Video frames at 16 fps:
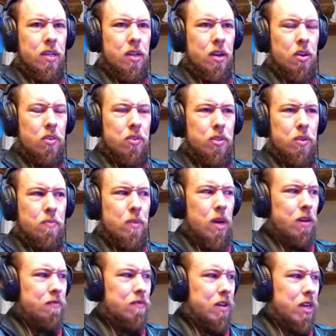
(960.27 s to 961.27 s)
also
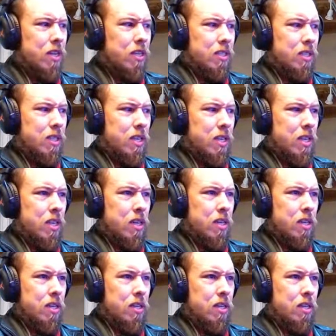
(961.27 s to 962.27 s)
modifies the
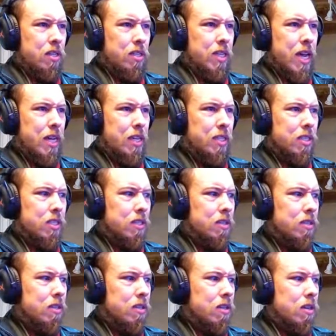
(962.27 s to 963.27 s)
text.
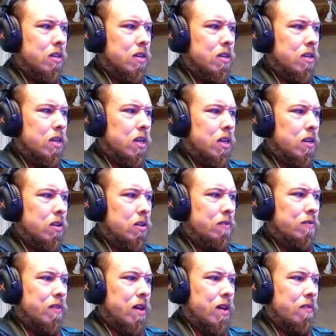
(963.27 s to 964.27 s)
I don't know
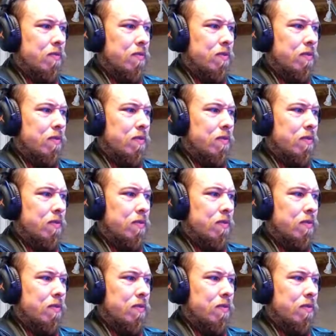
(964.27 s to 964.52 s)
if I've...